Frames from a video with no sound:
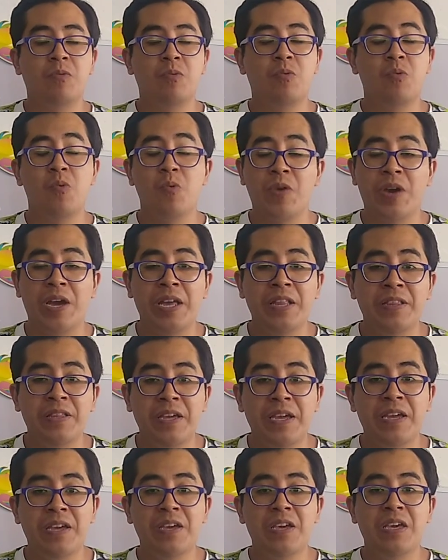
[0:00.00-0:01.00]
un
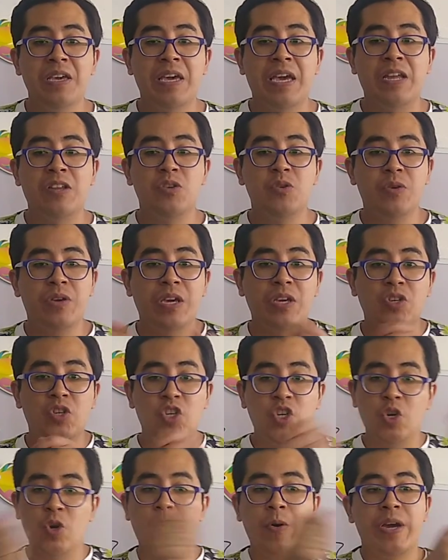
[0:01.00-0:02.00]
juguete and you can
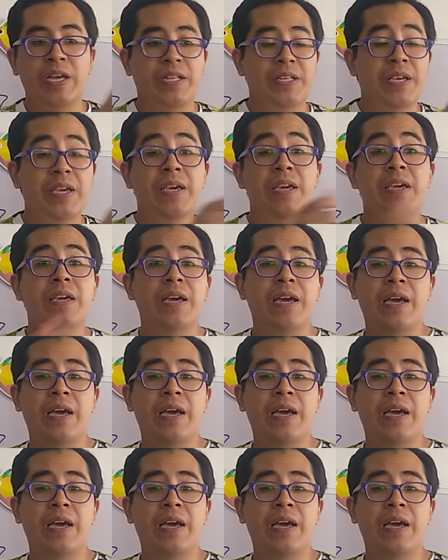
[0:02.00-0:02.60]
show it.